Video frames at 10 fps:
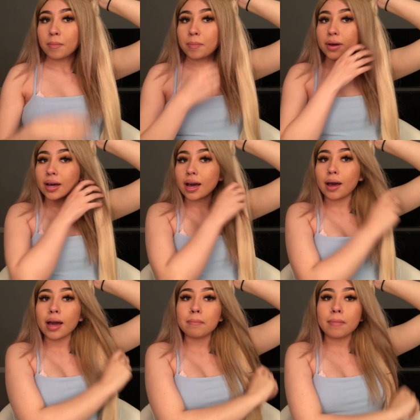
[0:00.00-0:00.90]
But
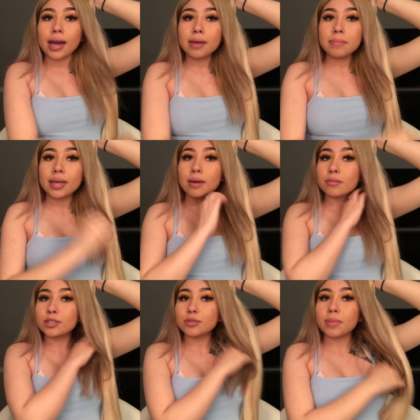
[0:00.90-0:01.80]
I might be
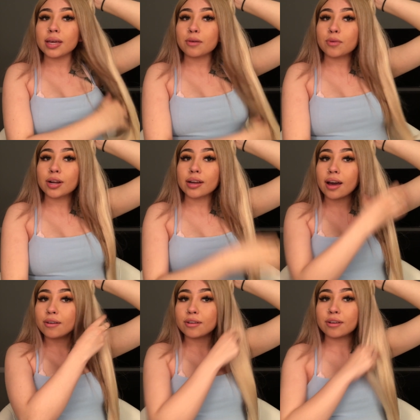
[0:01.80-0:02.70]
able to make it work. I don't